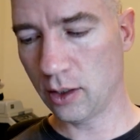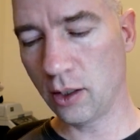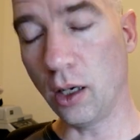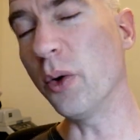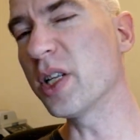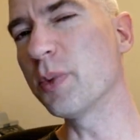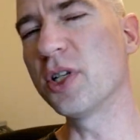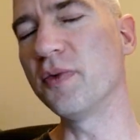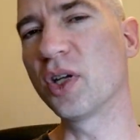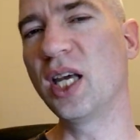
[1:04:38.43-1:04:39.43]
Although I
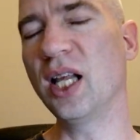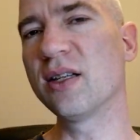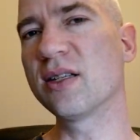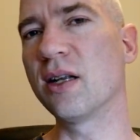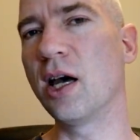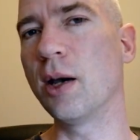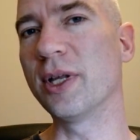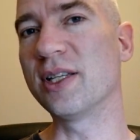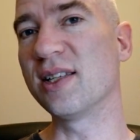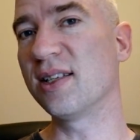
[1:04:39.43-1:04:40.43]
suppose if you kill a slime
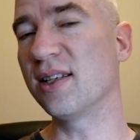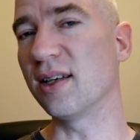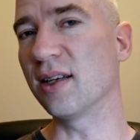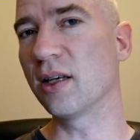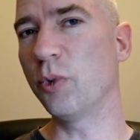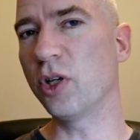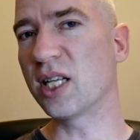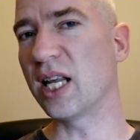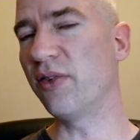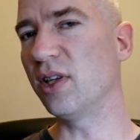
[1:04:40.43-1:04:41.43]
that's acidic,
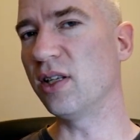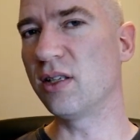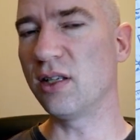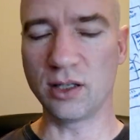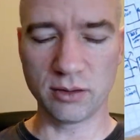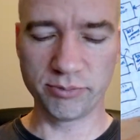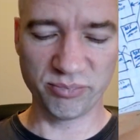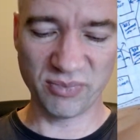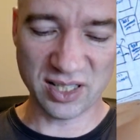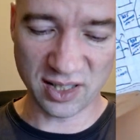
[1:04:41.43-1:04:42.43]
what's left is still
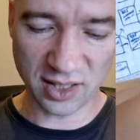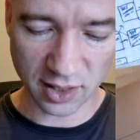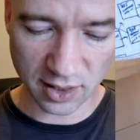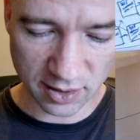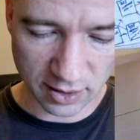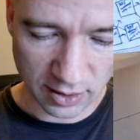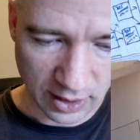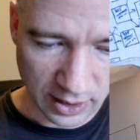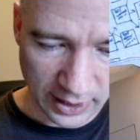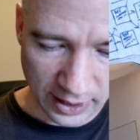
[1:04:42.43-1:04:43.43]
acidic, isn't it?
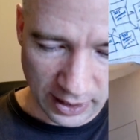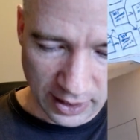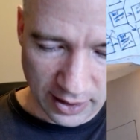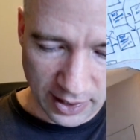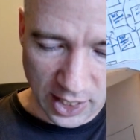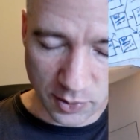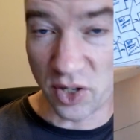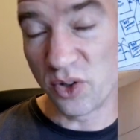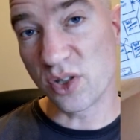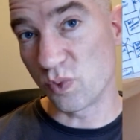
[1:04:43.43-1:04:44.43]

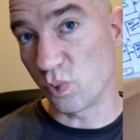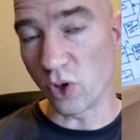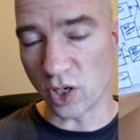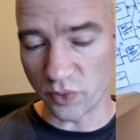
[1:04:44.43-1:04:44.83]
Anyway, just walk